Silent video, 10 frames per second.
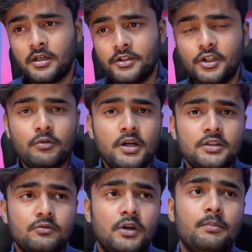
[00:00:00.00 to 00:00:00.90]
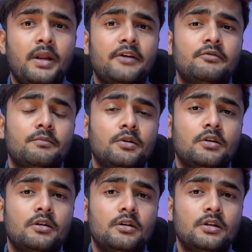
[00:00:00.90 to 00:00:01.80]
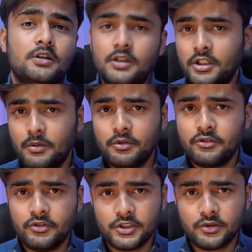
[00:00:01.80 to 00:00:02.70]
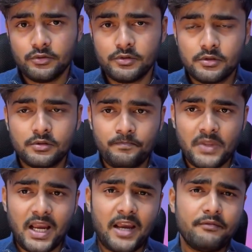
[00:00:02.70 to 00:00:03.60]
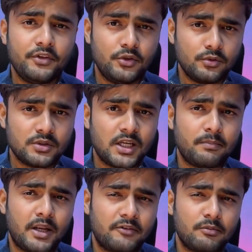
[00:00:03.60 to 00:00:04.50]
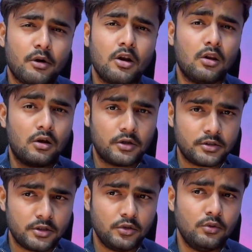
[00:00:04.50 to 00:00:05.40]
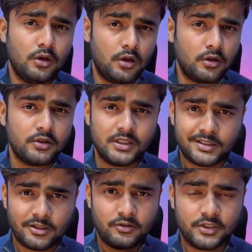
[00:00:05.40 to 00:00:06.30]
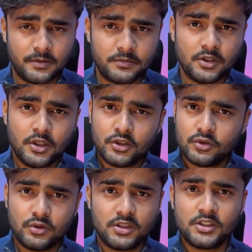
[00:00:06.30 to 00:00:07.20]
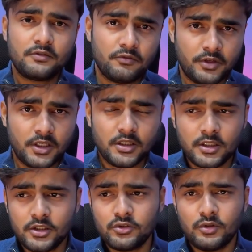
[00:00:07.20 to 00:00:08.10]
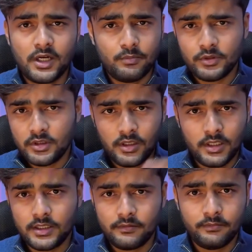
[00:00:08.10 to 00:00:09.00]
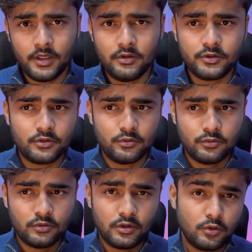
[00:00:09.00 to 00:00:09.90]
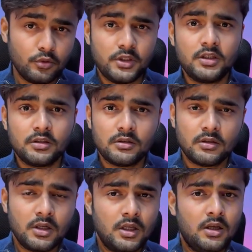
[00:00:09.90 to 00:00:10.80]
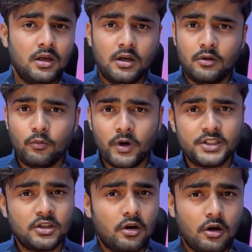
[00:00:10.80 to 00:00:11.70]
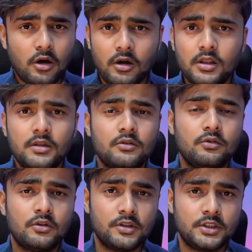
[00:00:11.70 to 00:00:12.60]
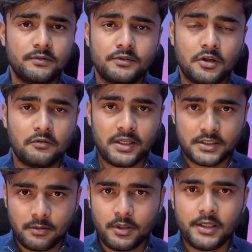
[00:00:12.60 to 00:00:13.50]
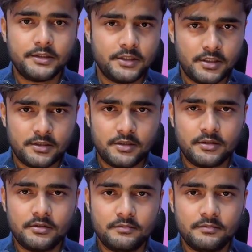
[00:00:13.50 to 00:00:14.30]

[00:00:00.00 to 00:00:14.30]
there was one platform called W3 Schools. I have used that platform a lot to learn these concepts. So this is free. So I'll put the link below. So go there, watch all the core concepts of HTML and CSS.